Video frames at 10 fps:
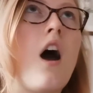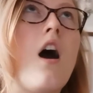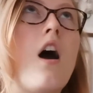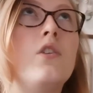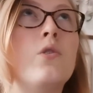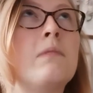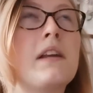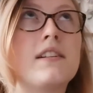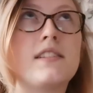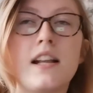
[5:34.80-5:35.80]
Normally,
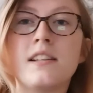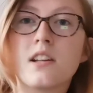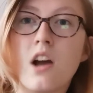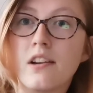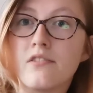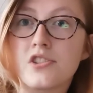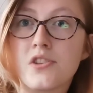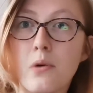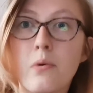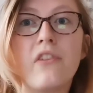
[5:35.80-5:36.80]
I tend to kind of just
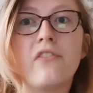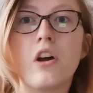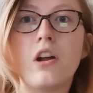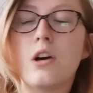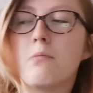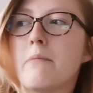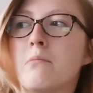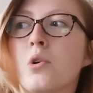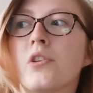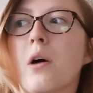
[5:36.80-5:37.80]
go with the flow a little bit
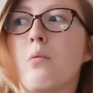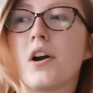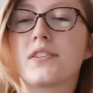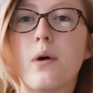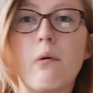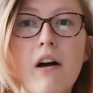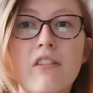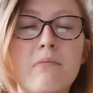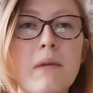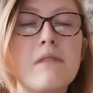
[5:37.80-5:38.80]
more, and that works quite well
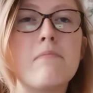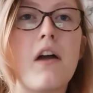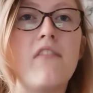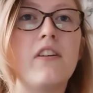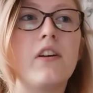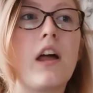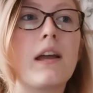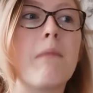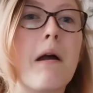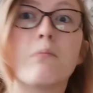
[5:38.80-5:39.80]
for me. But I feel
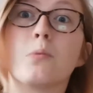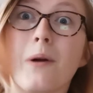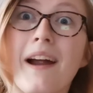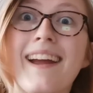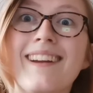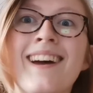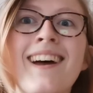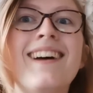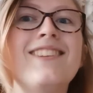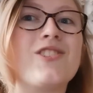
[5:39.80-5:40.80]
like my brain
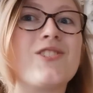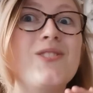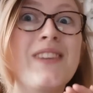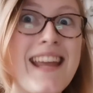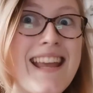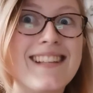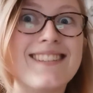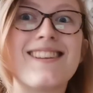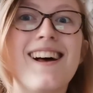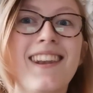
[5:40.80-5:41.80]
just
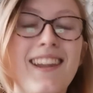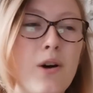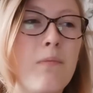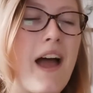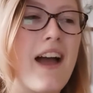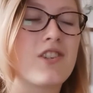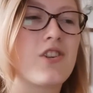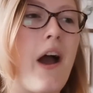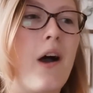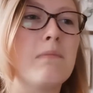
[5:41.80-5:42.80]
needs a little bit
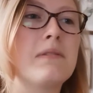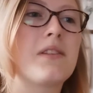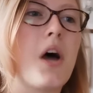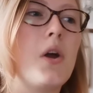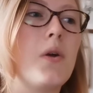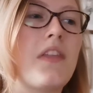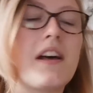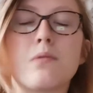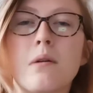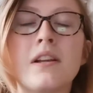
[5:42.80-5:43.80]
extra help. So
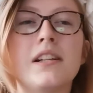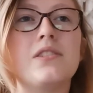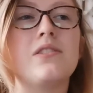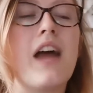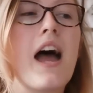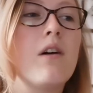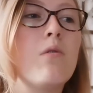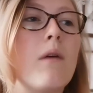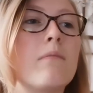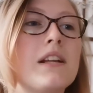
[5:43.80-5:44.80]
that's what I'm going to do
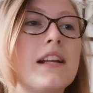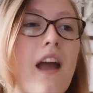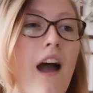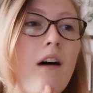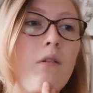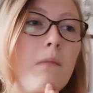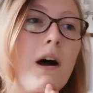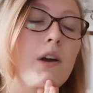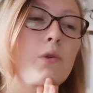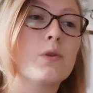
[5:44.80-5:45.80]
now. I'm going to get out
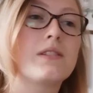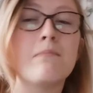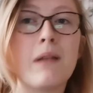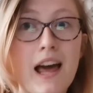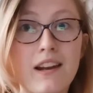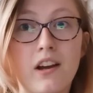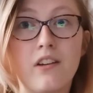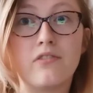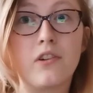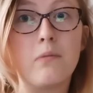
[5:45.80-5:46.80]
my awesome planner
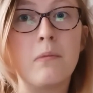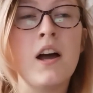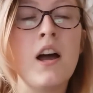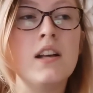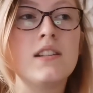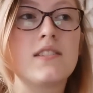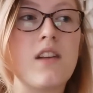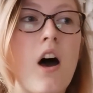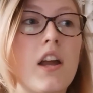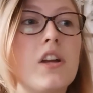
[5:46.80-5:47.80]
from
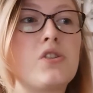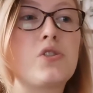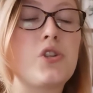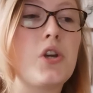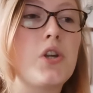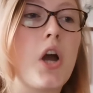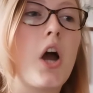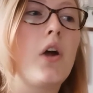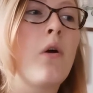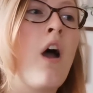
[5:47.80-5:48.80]
Site
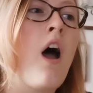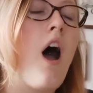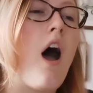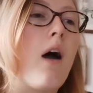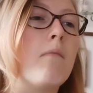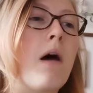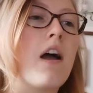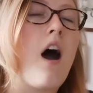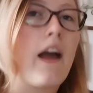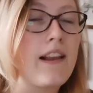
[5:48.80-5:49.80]
Studio. I
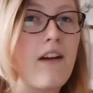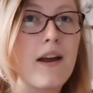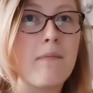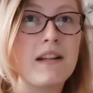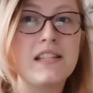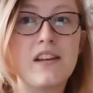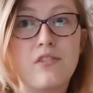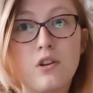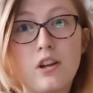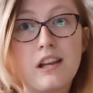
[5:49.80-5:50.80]
highly recommend it if
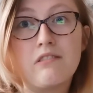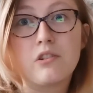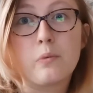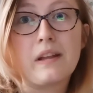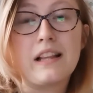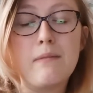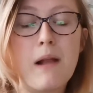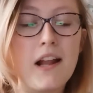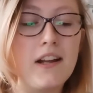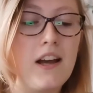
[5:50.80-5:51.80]
you're looking for a weekly
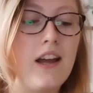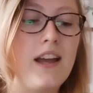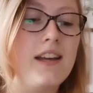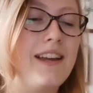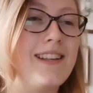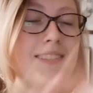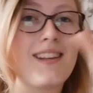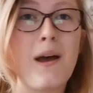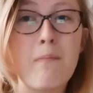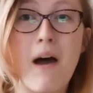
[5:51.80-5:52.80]
planner. It is
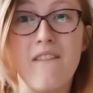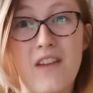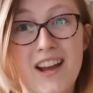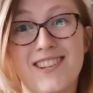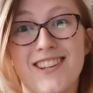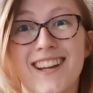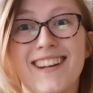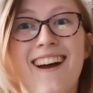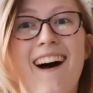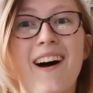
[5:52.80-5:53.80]

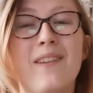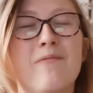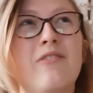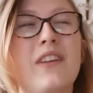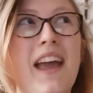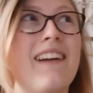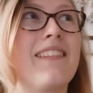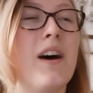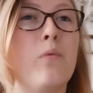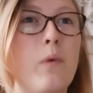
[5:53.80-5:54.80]
perfection for getting
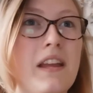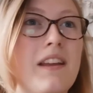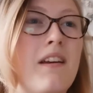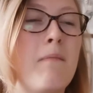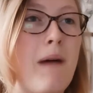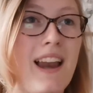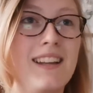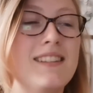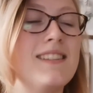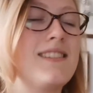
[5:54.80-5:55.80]
that week
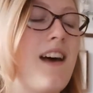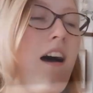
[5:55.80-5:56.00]
balance.